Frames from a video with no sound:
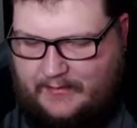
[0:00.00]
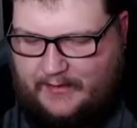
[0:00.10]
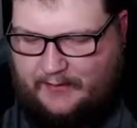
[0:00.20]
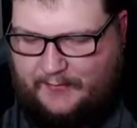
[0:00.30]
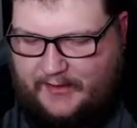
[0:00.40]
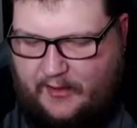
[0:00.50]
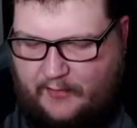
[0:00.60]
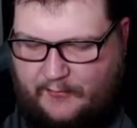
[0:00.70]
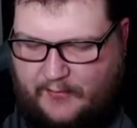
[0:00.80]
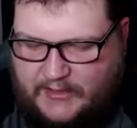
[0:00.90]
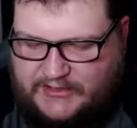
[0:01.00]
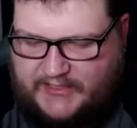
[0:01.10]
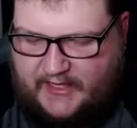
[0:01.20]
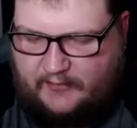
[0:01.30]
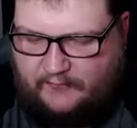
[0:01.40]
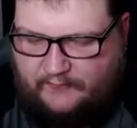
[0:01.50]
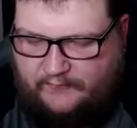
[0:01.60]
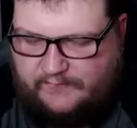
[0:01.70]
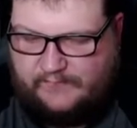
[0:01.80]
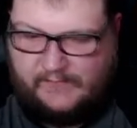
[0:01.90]
There we go, Marshadow
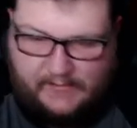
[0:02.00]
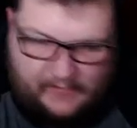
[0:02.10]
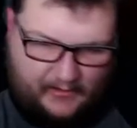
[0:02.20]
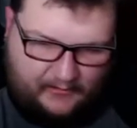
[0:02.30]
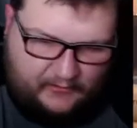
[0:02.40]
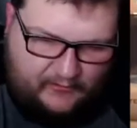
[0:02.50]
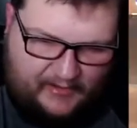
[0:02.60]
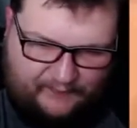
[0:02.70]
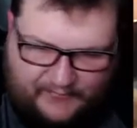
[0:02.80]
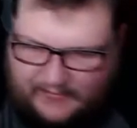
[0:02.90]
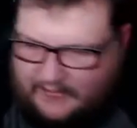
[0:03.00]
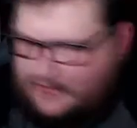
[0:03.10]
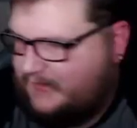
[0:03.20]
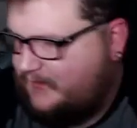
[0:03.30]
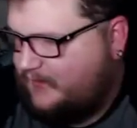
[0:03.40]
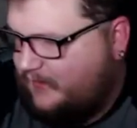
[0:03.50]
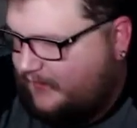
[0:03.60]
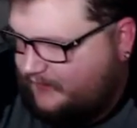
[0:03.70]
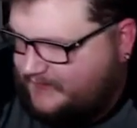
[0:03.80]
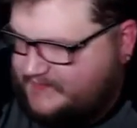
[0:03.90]
holographic. All
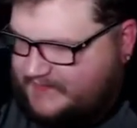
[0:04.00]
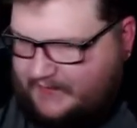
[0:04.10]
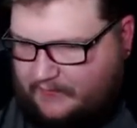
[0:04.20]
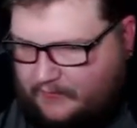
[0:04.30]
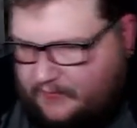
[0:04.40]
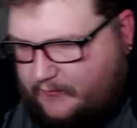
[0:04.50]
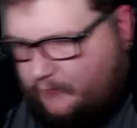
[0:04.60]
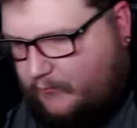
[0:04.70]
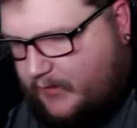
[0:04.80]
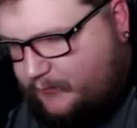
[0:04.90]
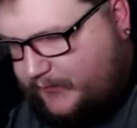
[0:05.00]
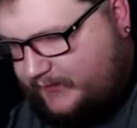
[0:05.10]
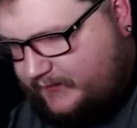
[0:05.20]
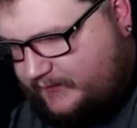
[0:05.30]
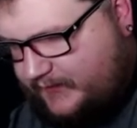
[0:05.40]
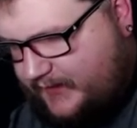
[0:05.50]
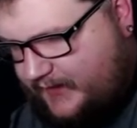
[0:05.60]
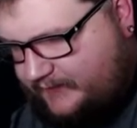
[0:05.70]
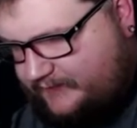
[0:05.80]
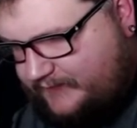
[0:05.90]
right, let's take a look at what we did get.